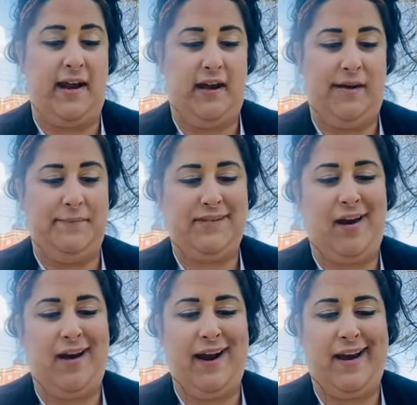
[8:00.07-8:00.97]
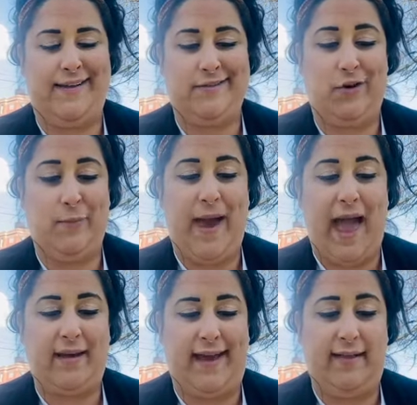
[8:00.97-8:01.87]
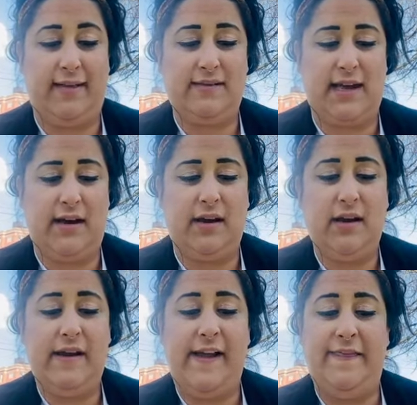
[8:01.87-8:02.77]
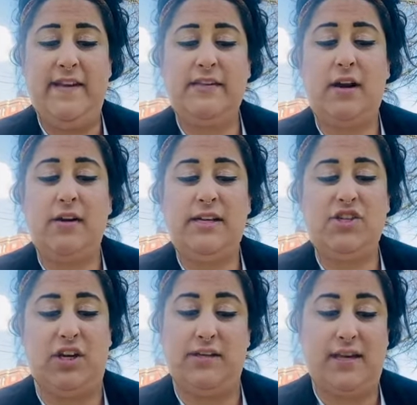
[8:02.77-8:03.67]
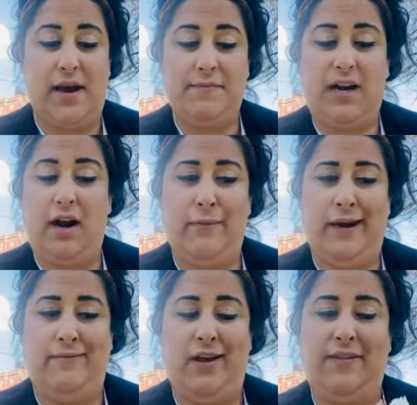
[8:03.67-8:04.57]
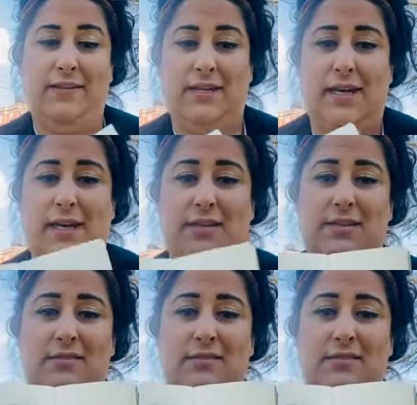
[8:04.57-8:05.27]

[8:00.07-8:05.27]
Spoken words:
I'm sorry it has no back, Alice said. And these are our dishes. I'm sorry we have nothing to eat.